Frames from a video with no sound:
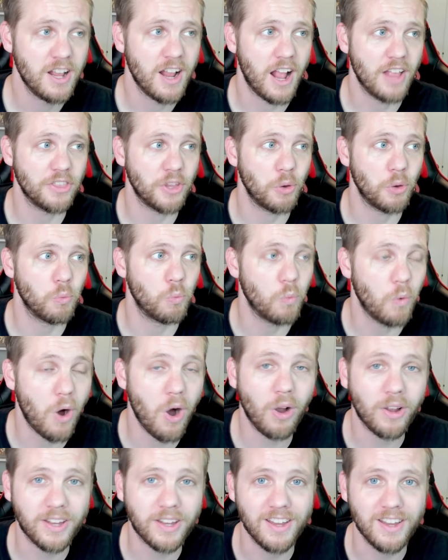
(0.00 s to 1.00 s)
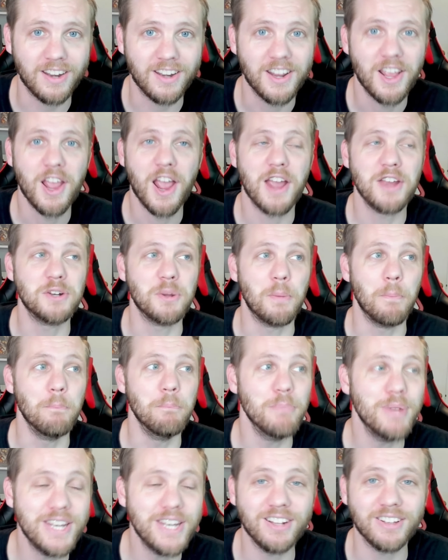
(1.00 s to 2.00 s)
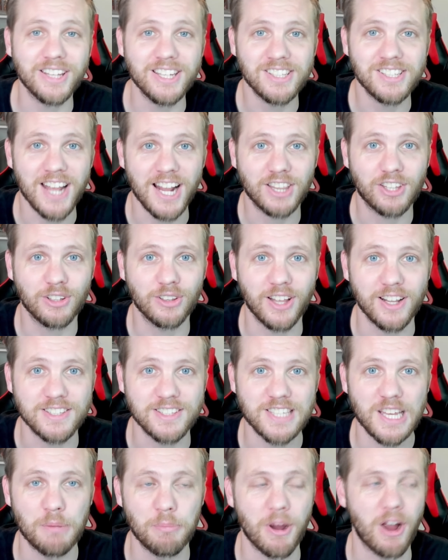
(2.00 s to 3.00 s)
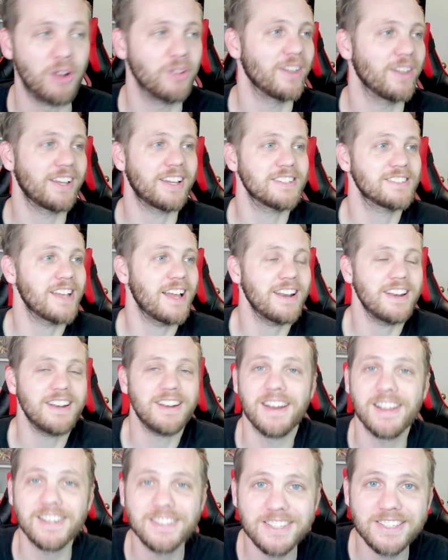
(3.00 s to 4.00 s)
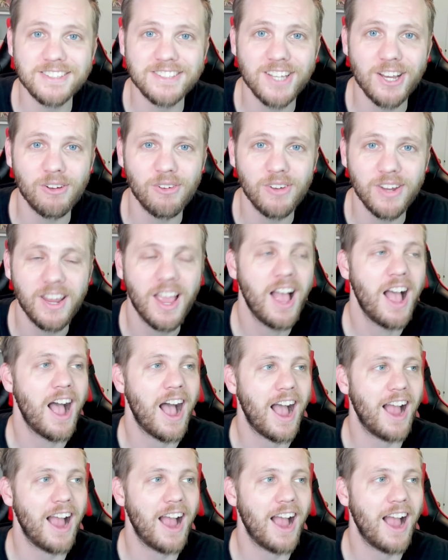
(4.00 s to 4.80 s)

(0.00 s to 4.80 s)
and they walk in and immediately take their lightsaber out. Like, is that necessary?